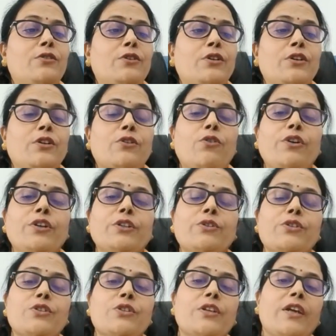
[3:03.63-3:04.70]

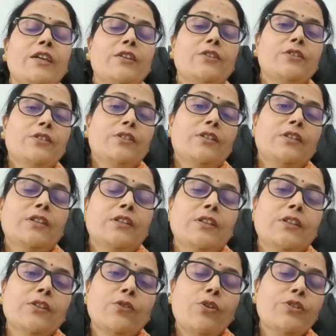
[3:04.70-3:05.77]
corticosteroid
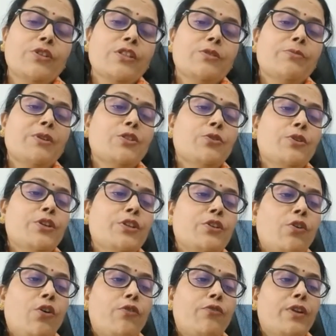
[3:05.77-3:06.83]
causes maturity
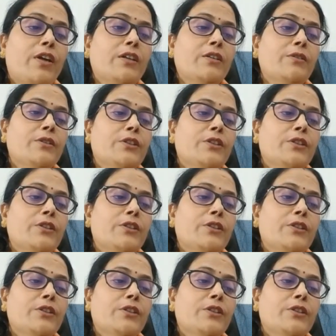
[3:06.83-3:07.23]
of lung.